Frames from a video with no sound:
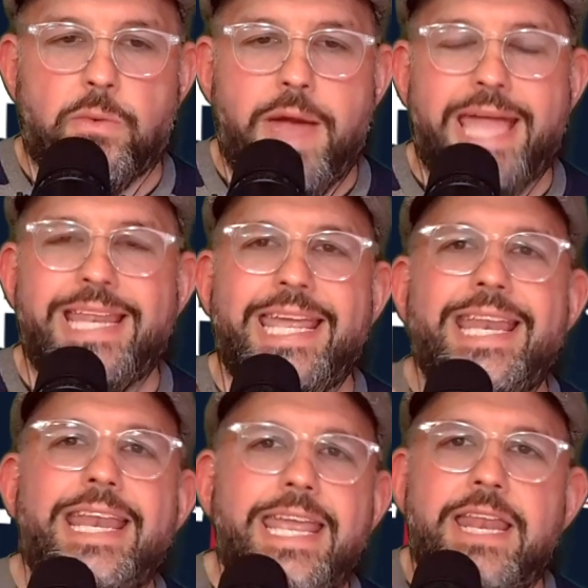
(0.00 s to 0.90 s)
away, and he
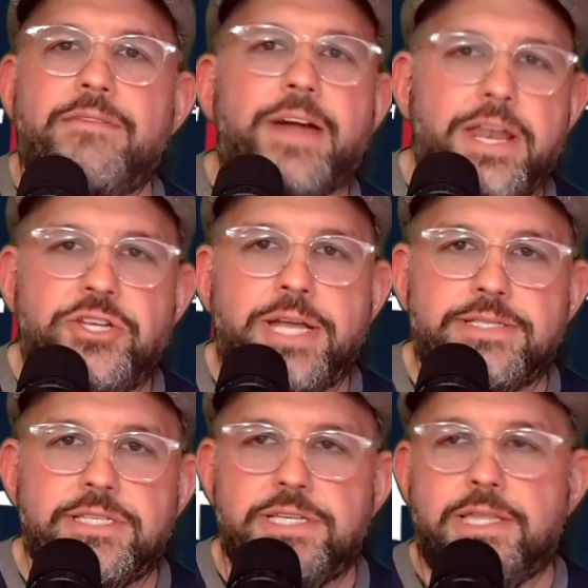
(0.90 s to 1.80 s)
didn't. He never got a chance
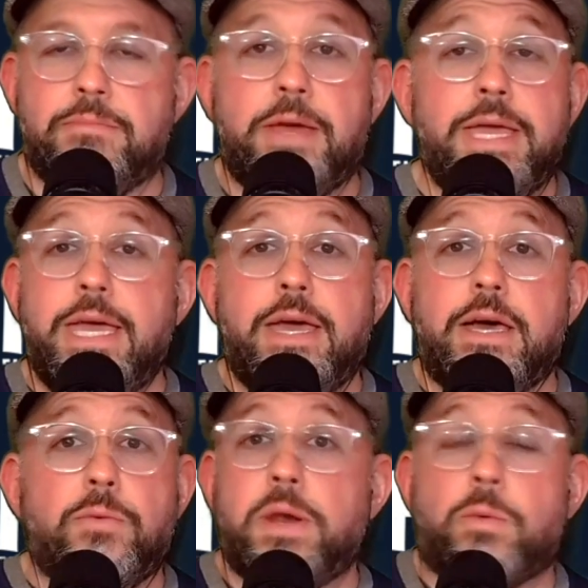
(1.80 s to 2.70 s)
to see them
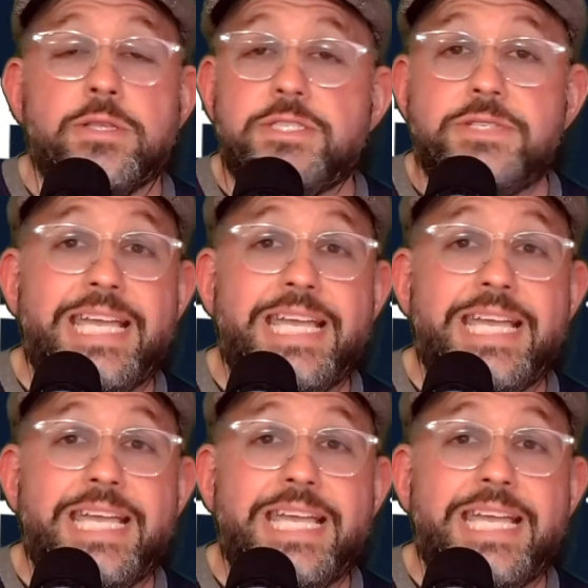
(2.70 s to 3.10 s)
win a World Series.